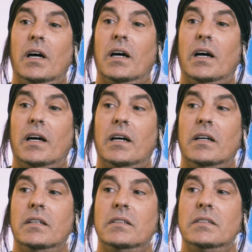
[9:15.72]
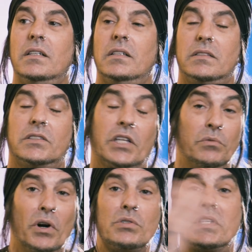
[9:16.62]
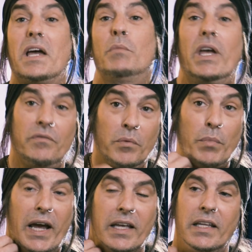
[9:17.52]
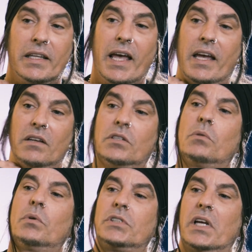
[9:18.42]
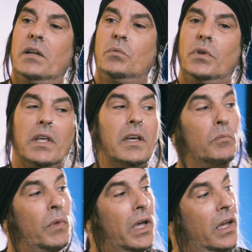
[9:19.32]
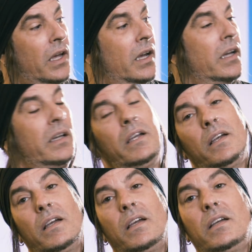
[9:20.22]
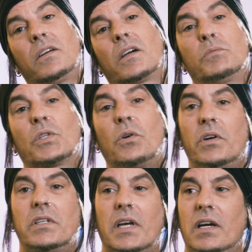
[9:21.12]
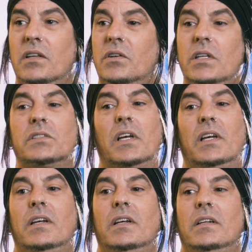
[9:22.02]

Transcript: a Skid Row sound man from back in the day. So we're chatting with him. Here comes Corey Taylor. He's like,